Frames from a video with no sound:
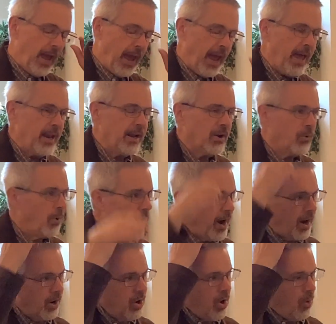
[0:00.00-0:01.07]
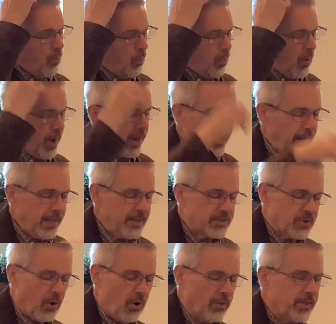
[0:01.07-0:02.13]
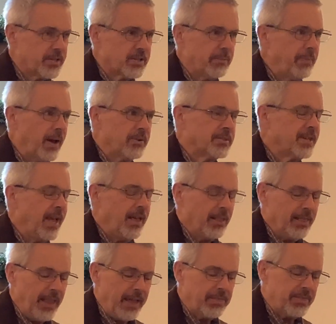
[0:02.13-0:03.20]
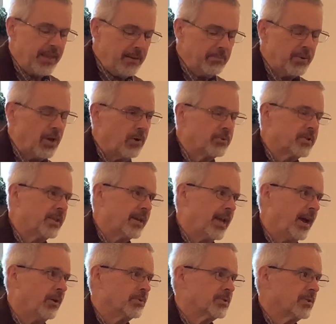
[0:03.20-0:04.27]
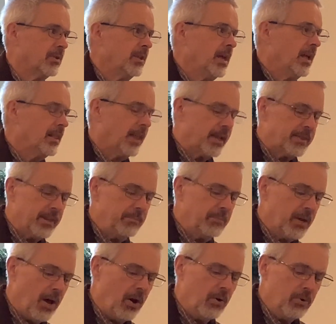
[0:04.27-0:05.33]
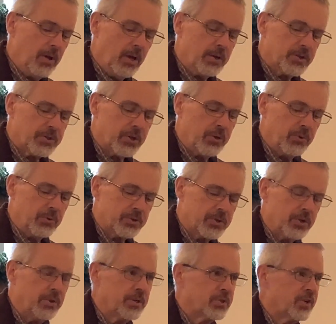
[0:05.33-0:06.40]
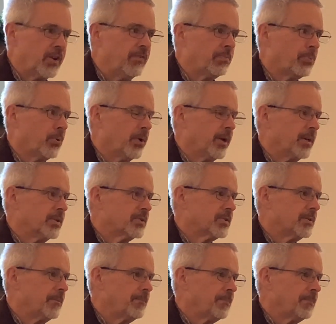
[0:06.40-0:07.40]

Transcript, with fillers: and inquire what is all this about Ta- let them go to the council let them go to to the chief priests